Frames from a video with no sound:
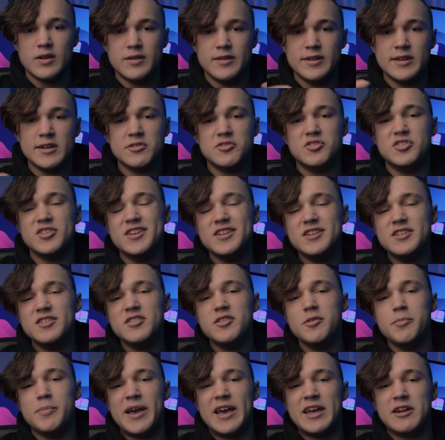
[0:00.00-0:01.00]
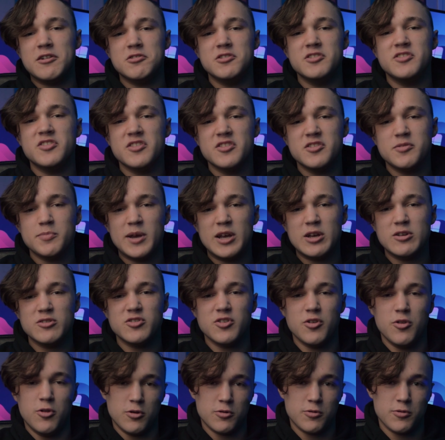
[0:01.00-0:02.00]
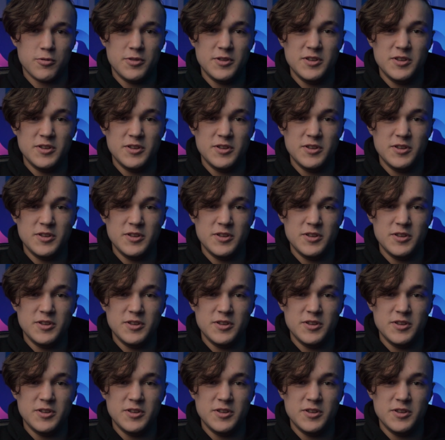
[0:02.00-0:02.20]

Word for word: Now to get to the batteries of this mouse along with